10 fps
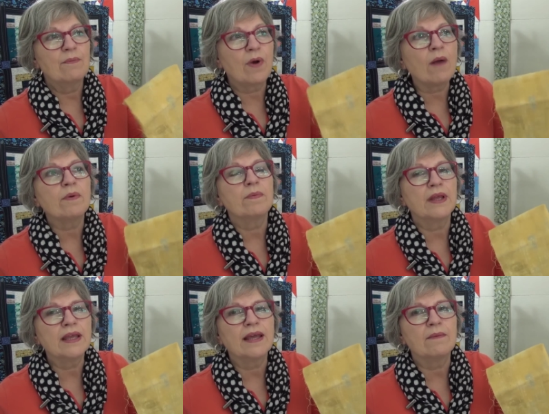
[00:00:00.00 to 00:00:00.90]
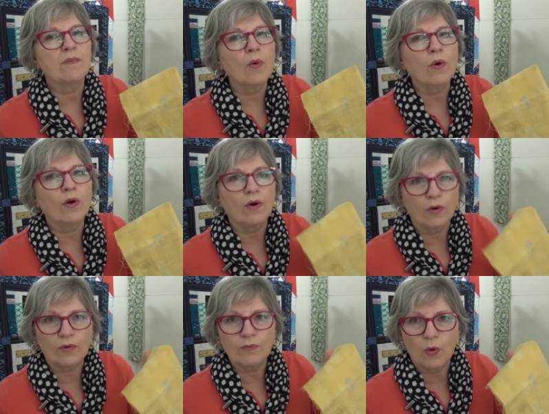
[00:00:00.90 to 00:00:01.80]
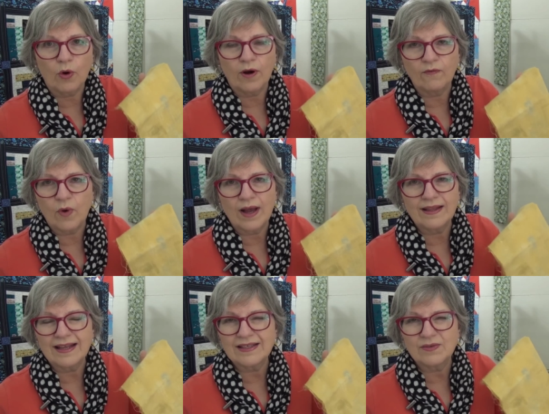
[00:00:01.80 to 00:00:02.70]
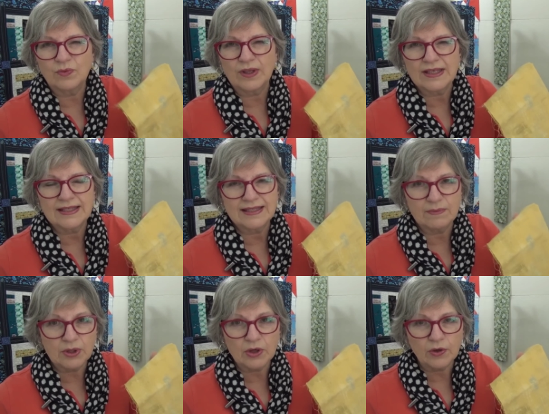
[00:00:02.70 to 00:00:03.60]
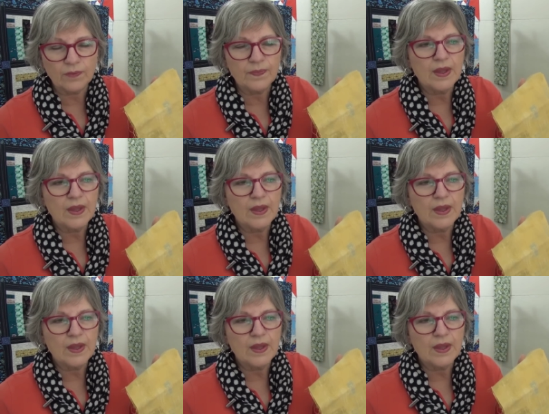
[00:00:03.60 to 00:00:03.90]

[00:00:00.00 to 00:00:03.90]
probably get more or more of one that's really similar.